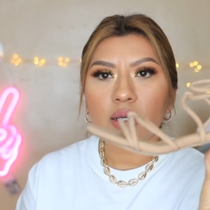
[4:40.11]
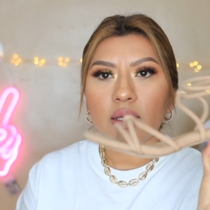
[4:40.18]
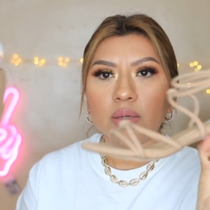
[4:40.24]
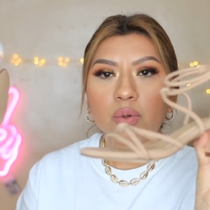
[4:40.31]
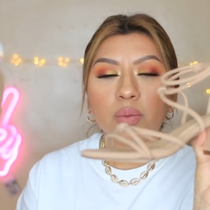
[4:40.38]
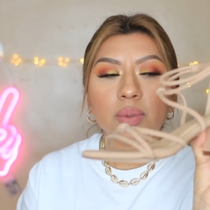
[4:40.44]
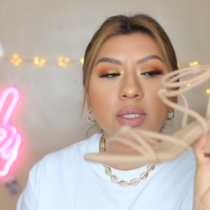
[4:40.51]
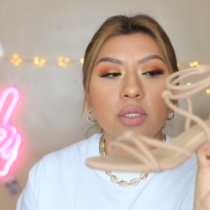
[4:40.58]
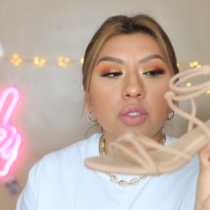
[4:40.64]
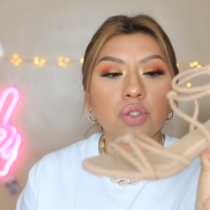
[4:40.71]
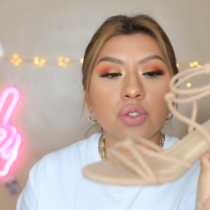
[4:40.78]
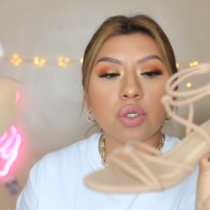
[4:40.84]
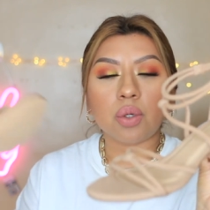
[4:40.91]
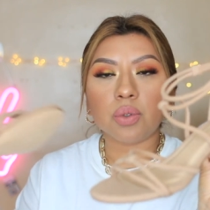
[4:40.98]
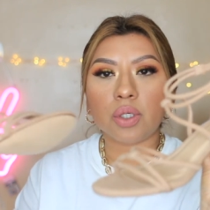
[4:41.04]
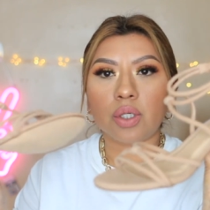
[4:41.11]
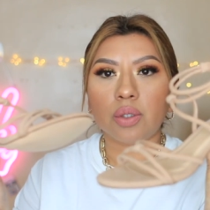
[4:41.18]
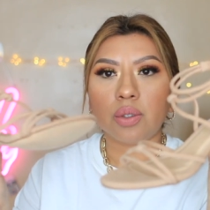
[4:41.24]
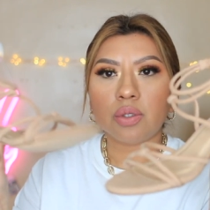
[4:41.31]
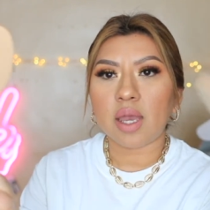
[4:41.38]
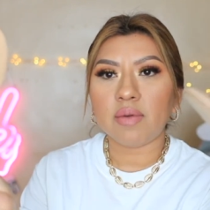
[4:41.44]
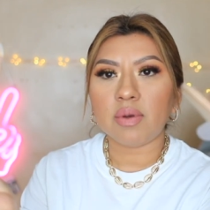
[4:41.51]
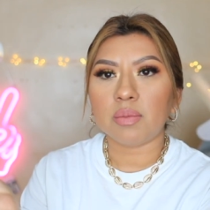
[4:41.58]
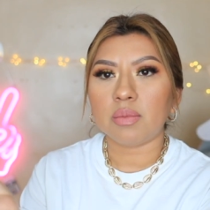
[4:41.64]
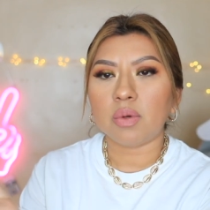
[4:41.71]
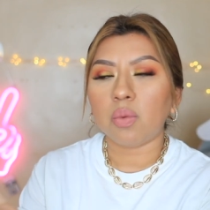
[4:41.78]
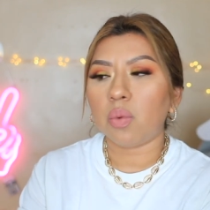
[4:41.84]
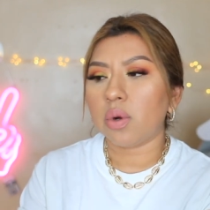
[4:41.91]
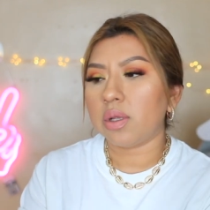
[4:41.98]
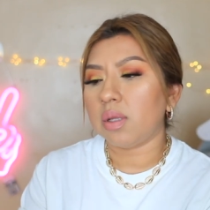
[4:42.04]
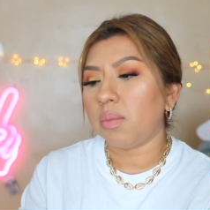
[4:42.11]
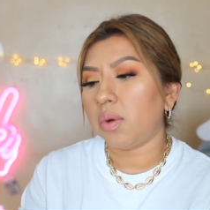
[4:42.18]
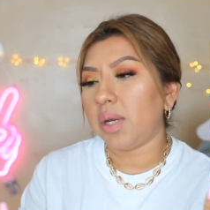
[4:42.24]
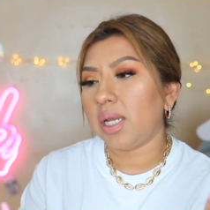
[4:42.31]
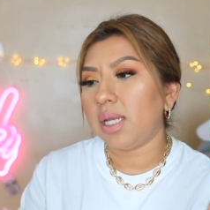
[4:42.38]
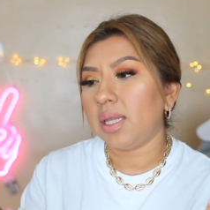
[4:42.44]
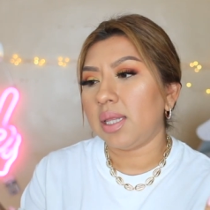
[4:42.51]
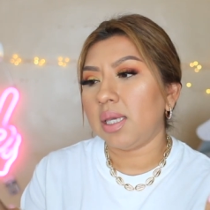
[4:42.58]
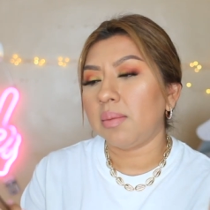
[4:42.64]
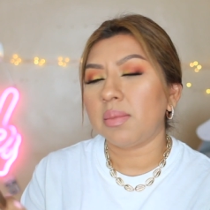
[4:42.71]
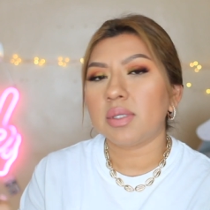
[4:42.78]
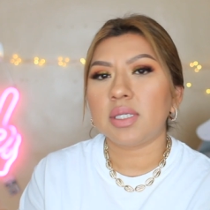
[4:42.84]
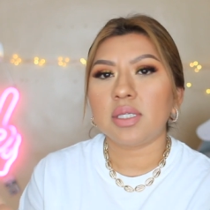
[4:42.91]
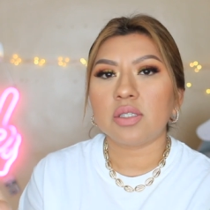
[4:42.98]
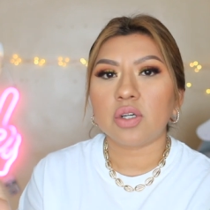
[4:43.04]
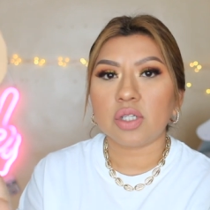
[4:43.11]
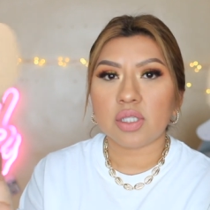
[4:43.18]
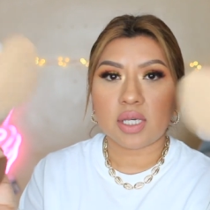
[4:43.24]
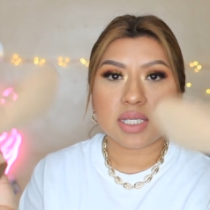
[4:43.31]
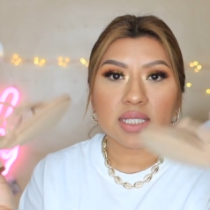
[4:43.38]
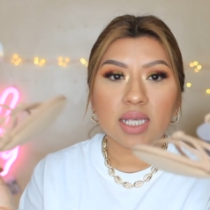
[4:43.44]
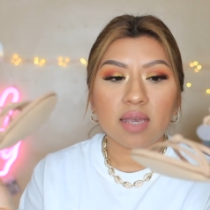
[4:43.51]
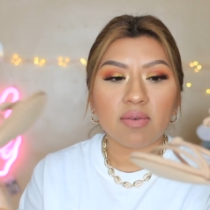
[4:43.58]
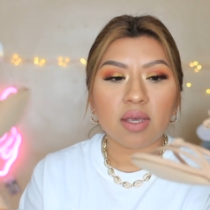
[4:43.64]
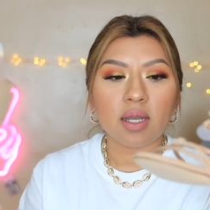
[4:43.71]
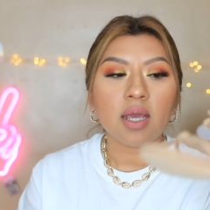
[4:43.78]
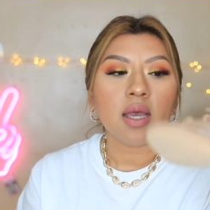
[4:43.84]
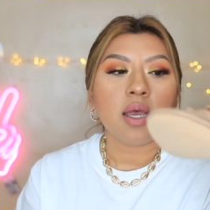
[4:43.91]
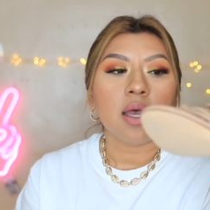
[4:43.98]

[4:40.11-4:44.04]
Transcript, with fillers: It will be so cute. I haven't worn them or anything. These are size 7.